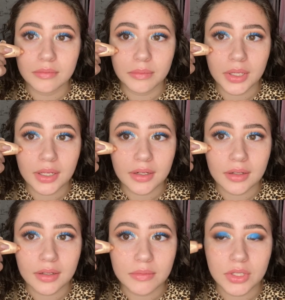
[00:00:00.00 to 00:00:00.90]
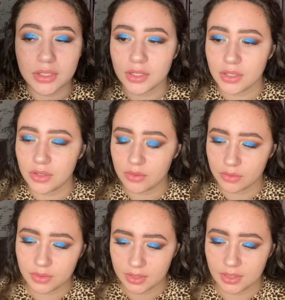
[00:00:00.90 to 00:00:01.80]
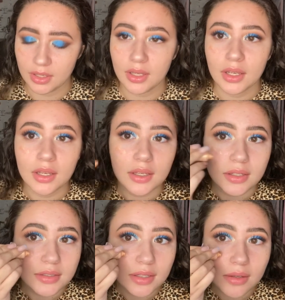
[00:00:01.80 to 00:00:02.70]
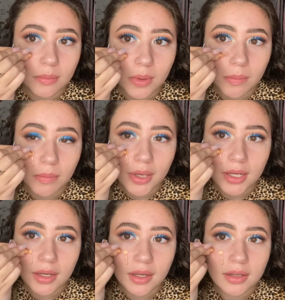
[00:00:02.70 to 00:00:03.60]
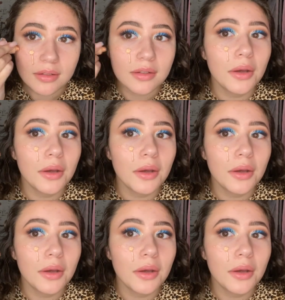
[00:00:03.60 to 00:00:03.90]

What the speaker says: but I'm just gonna use some Becca